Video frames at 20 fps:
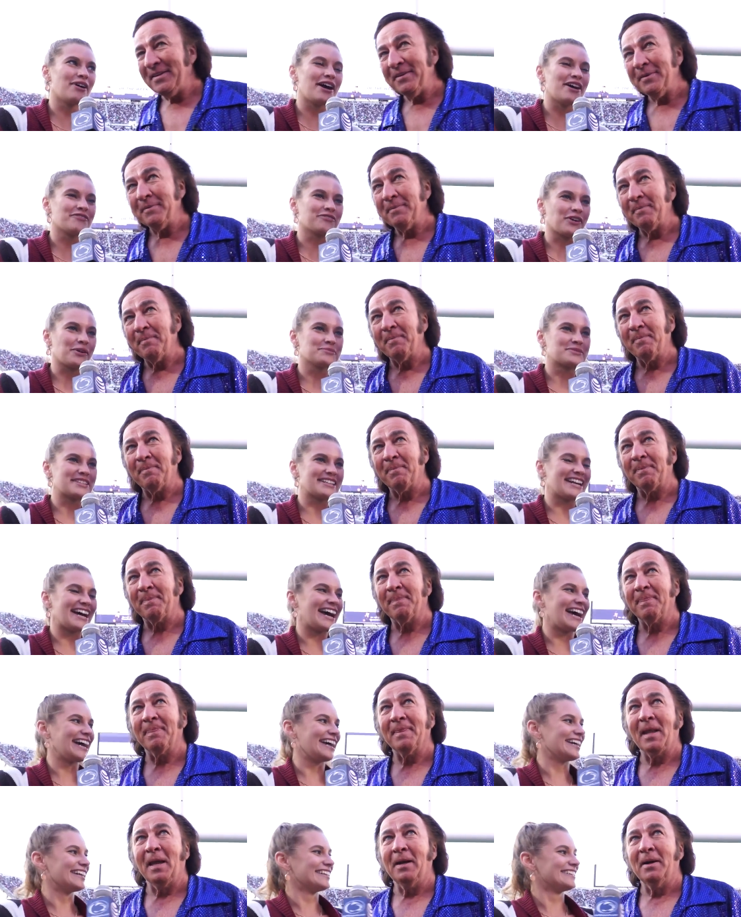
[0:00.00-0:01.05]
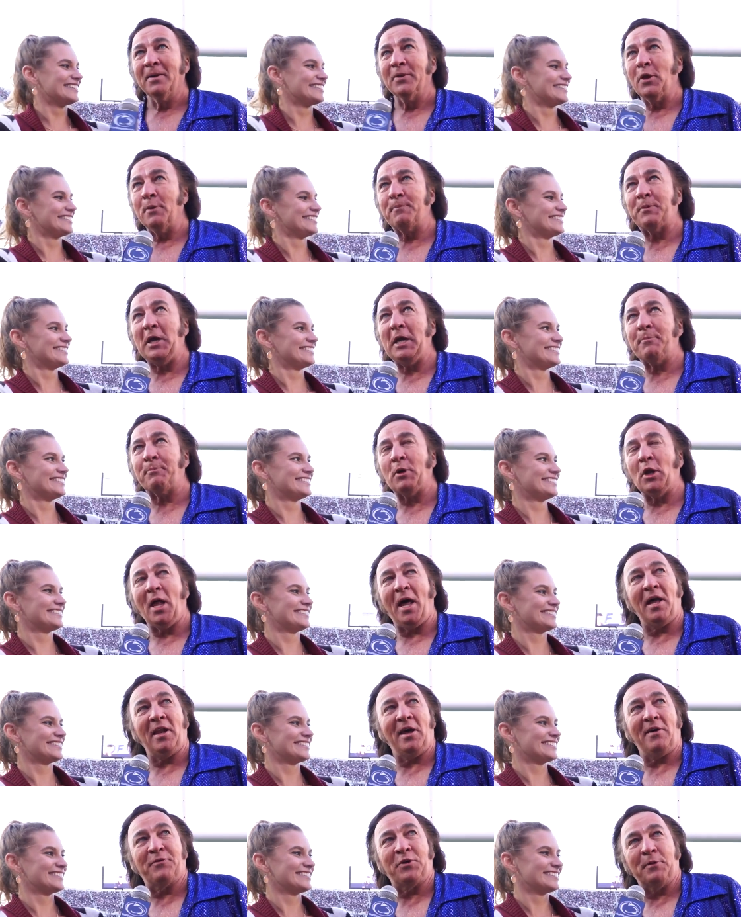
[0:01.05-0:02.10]
Speaker 1: away from today?
Speaker 2: The people. I
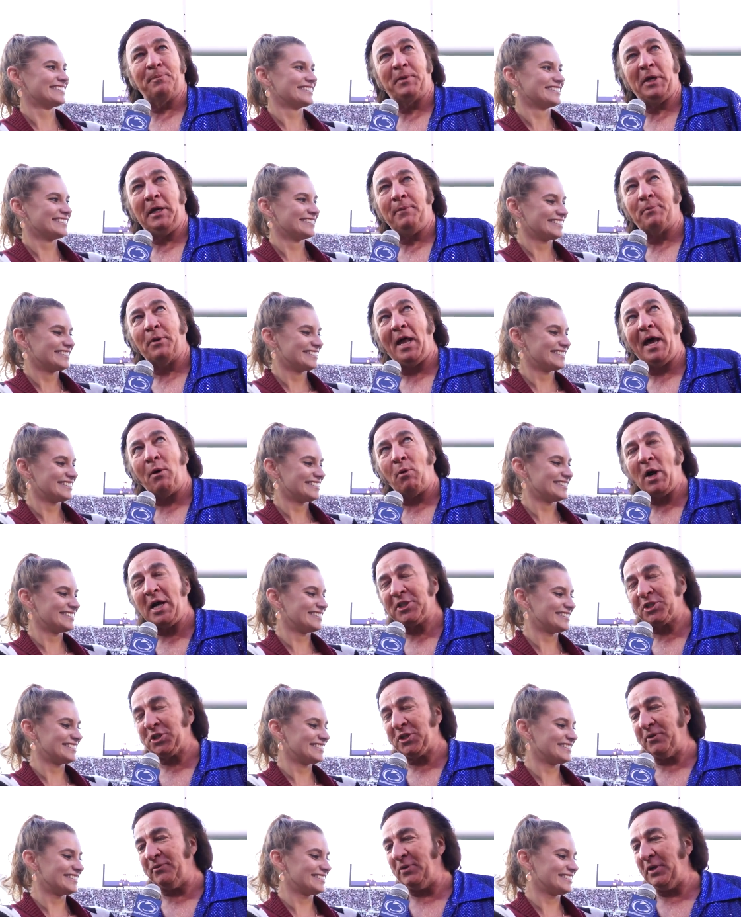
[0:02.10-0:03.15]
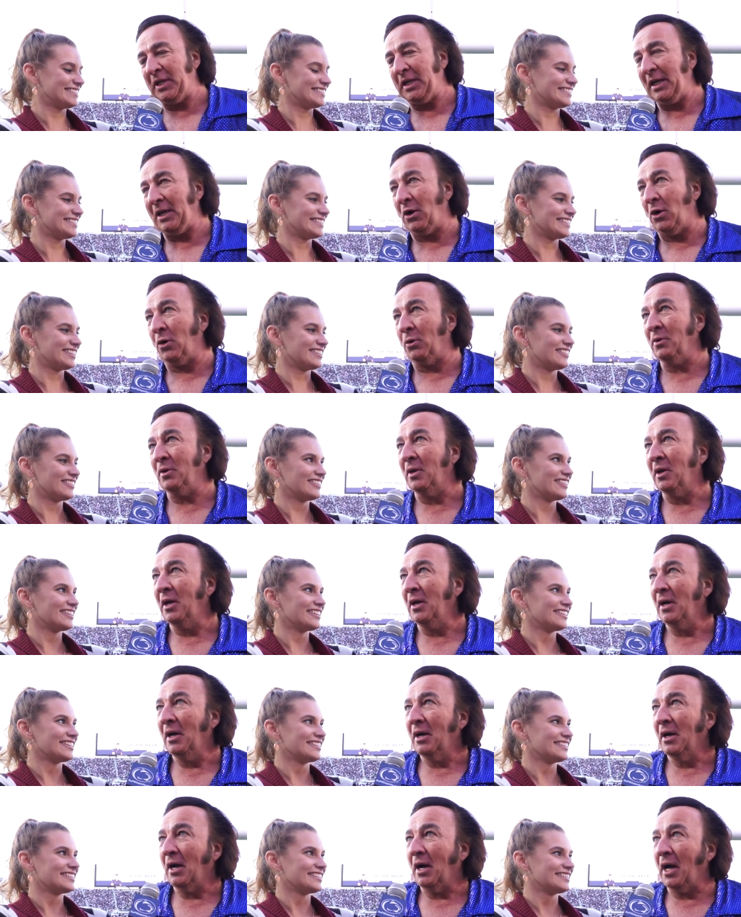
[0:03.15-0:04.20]
love the people. I watched the video
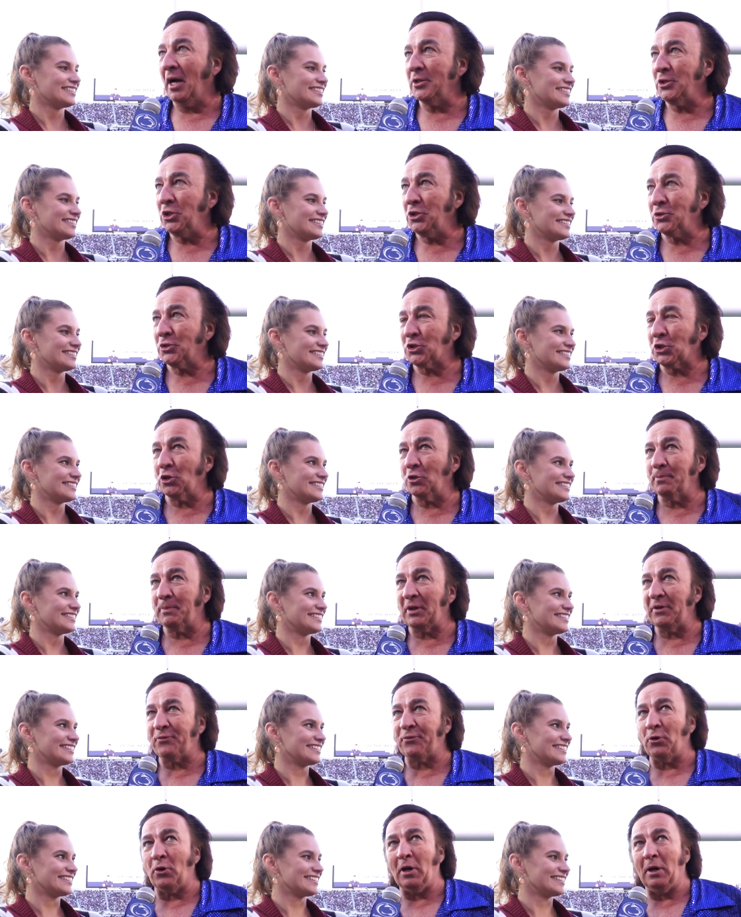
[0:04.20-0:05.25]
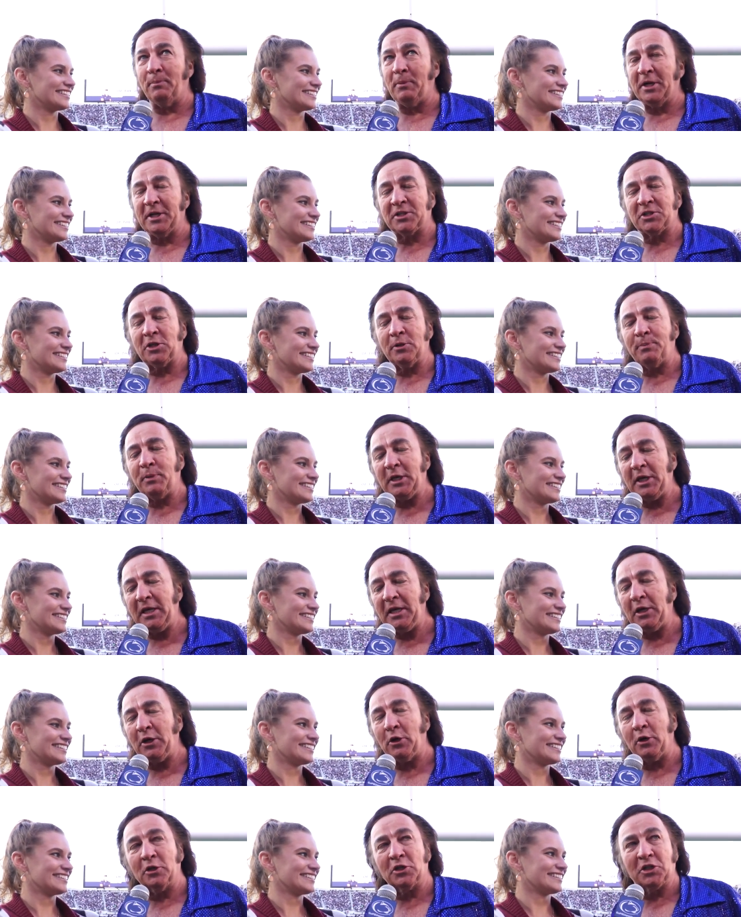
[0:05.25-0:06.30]
on YouTube before, but to be
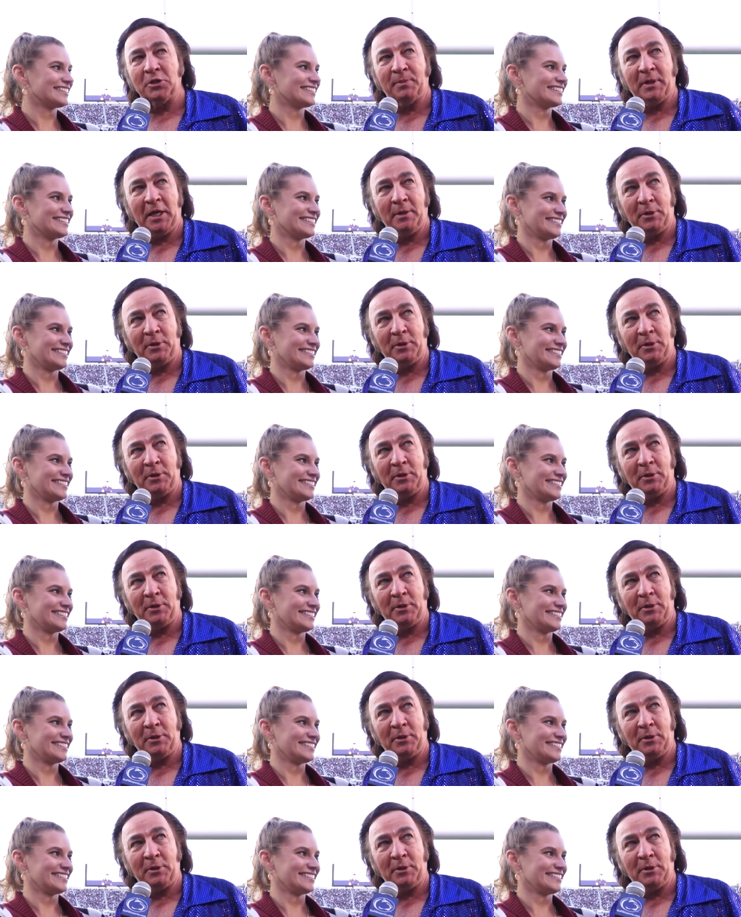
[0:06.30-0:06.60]
here and to be